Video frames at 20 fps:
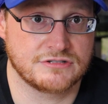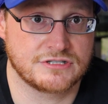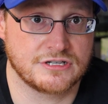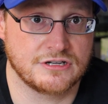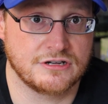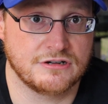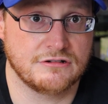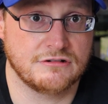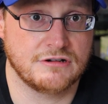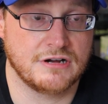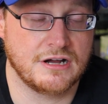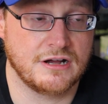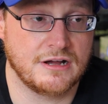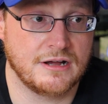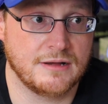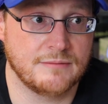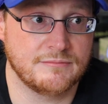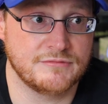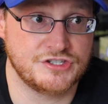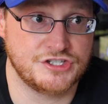
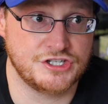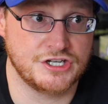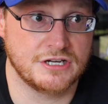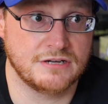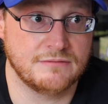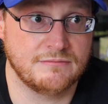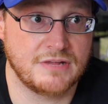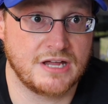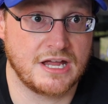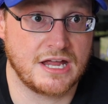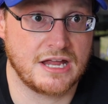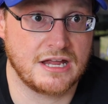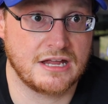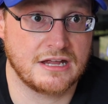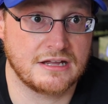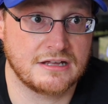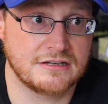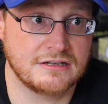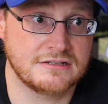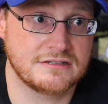So Jim
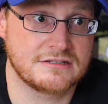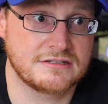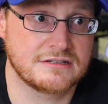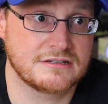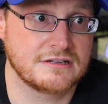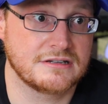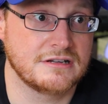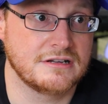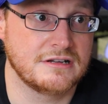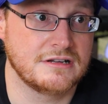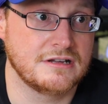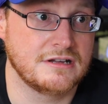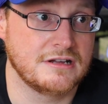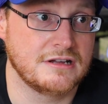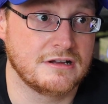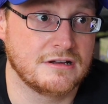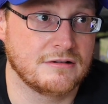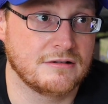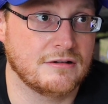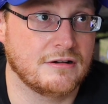and,
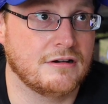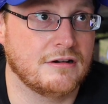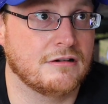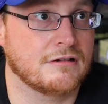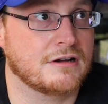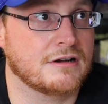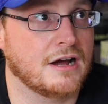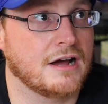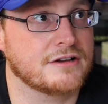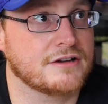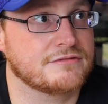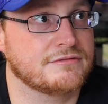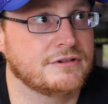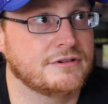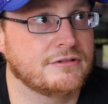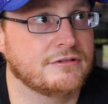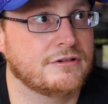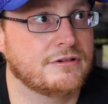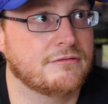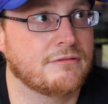oh gosh,
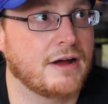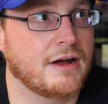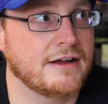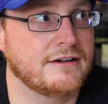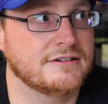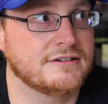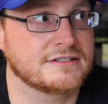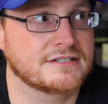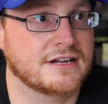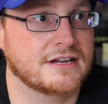Winona Ryder's